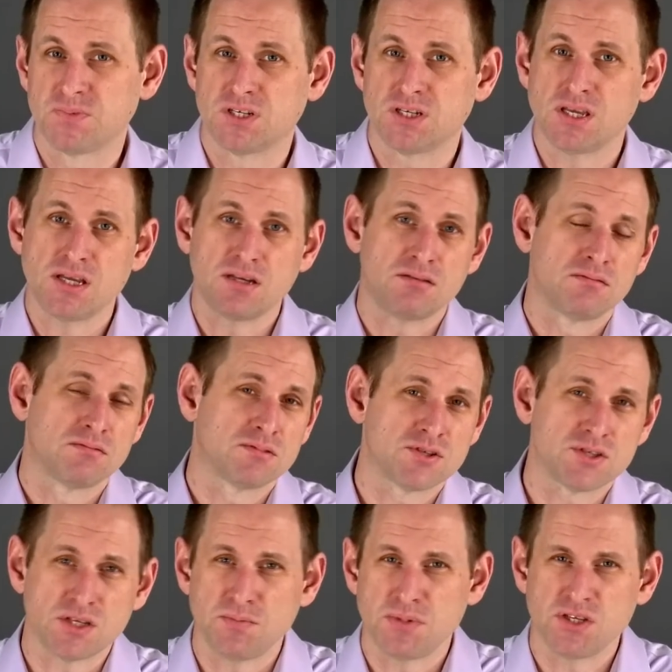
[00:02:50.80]
Again, the
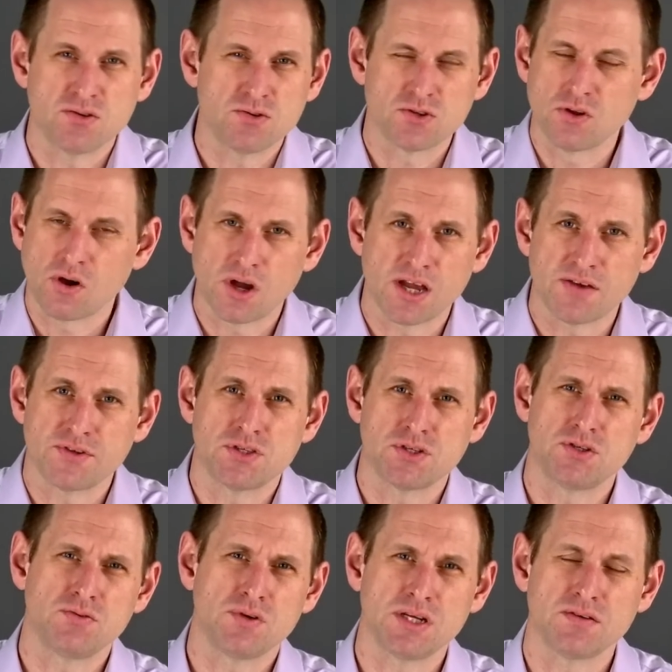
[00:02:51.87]
CPU's not having to
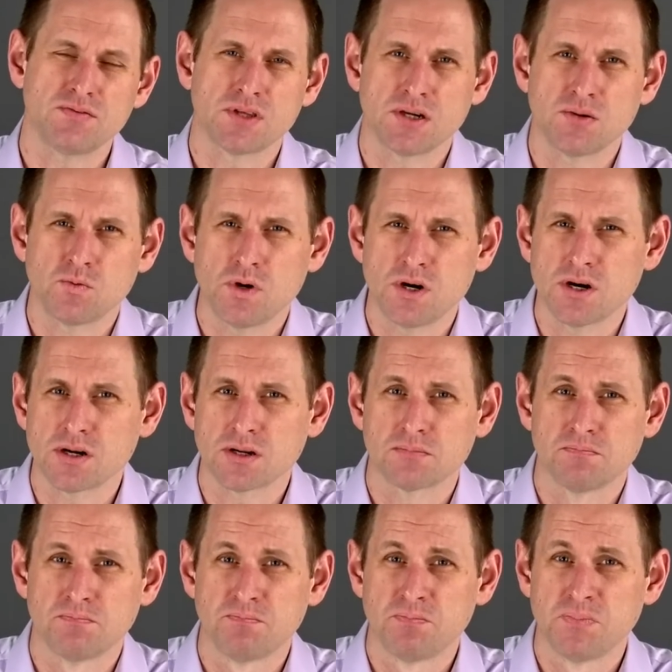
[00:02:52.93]
do any of that work.
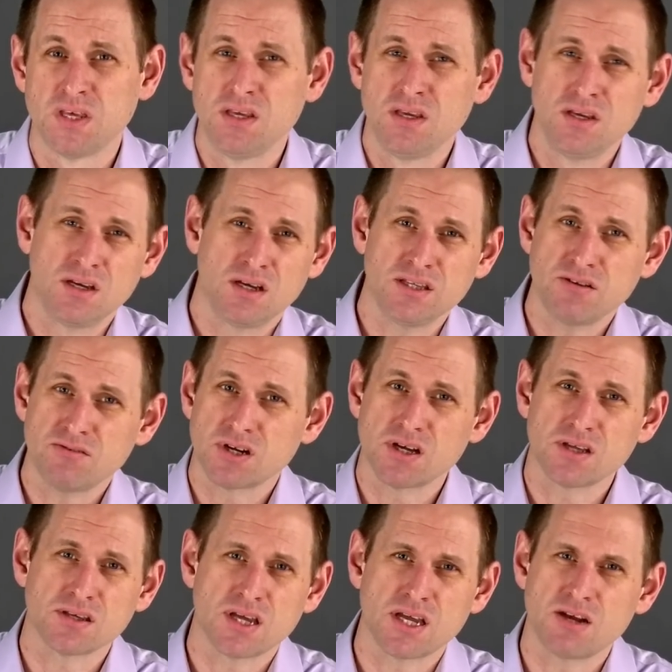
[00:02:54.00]
And there are
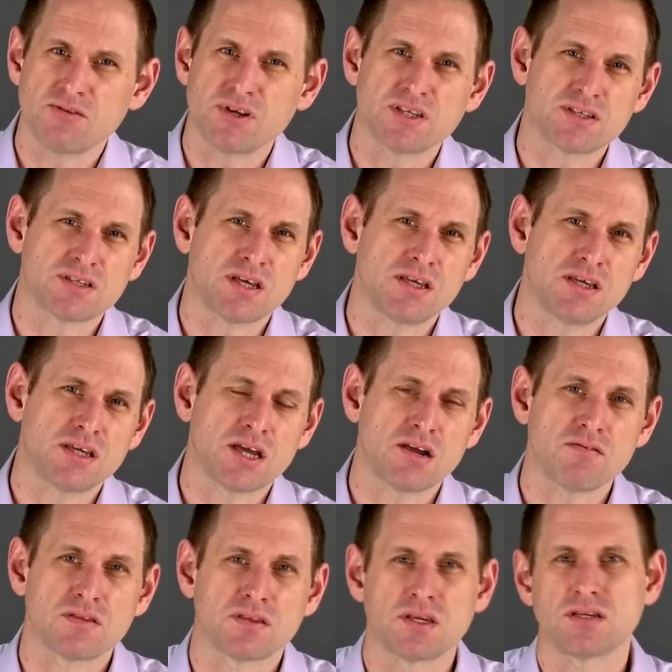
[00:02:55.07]
other areas taking
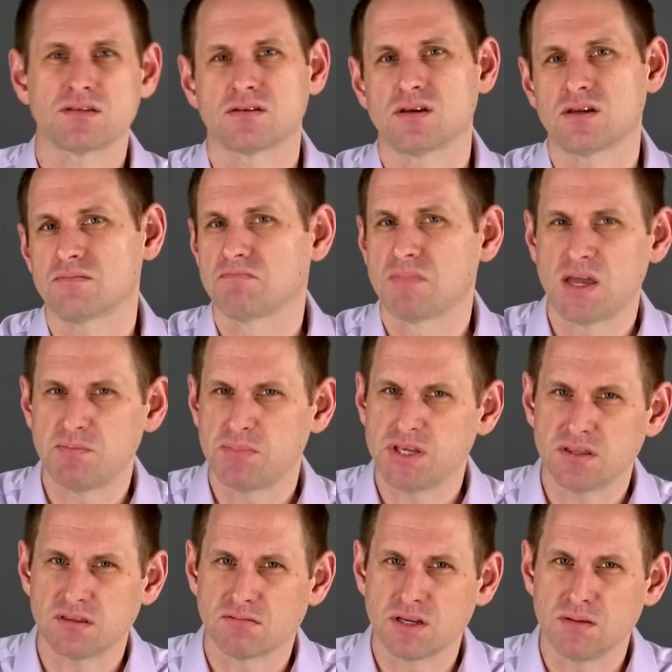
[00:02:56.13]
care of things like
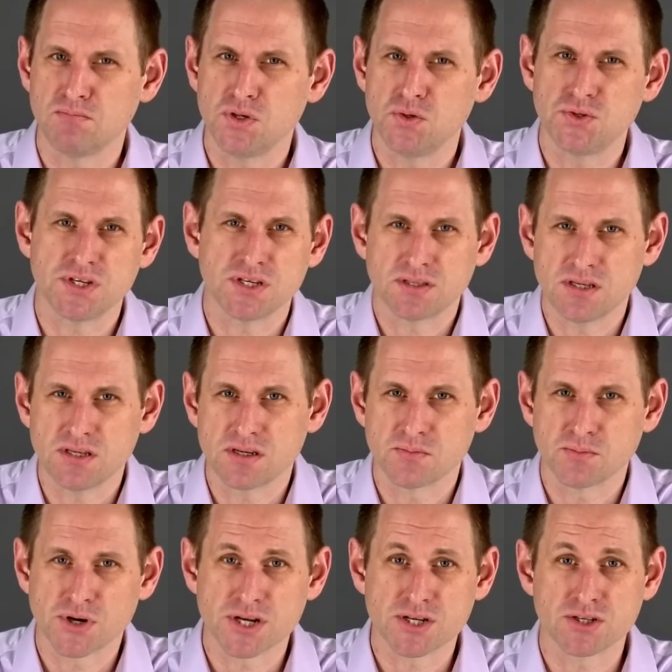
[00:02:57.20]
MP3 music
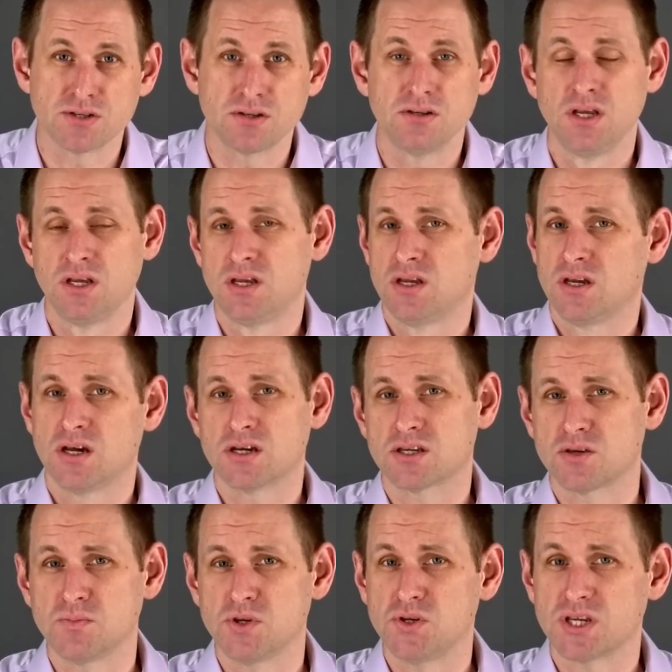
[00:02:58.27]
decompression,
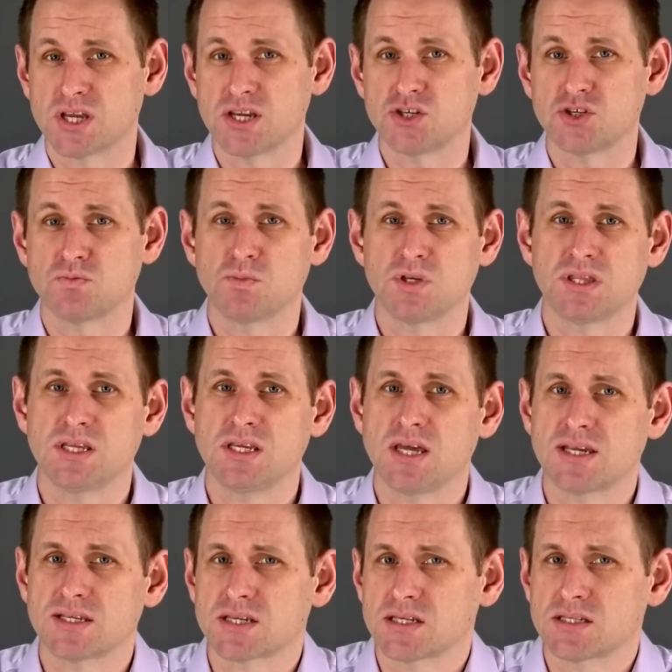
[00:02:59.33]
communication with the
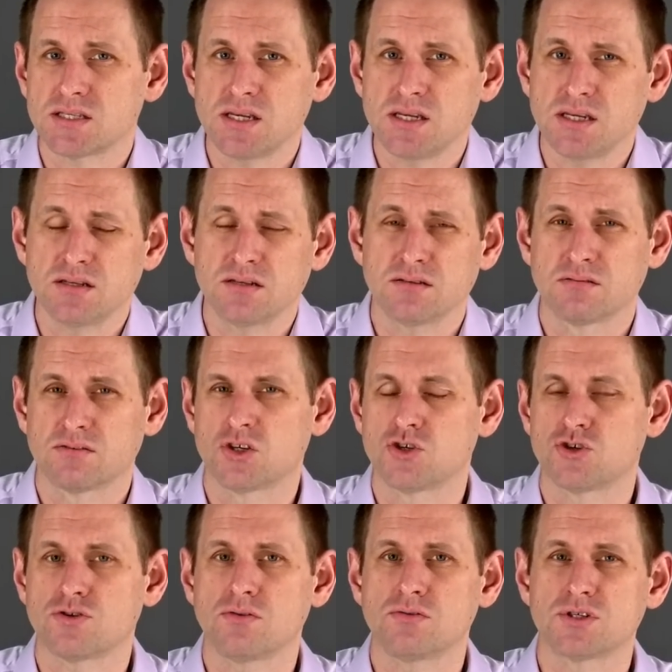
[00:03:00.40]
SSD, and
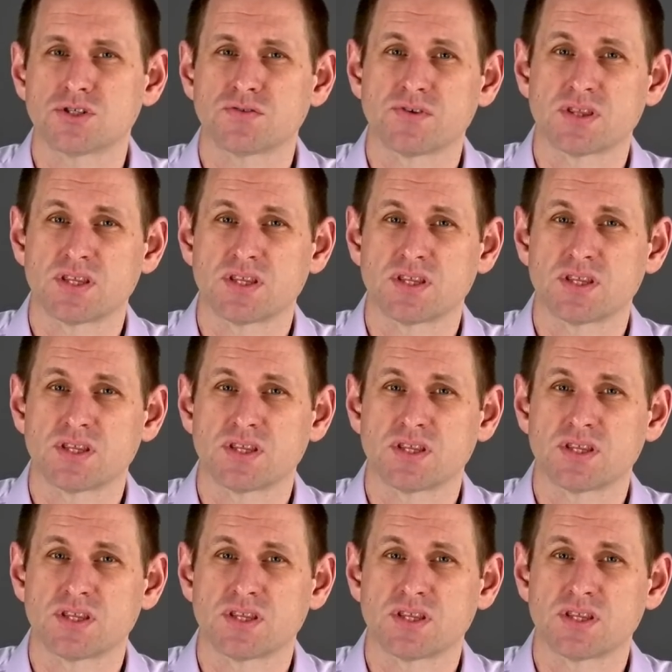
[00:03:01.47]
controllers for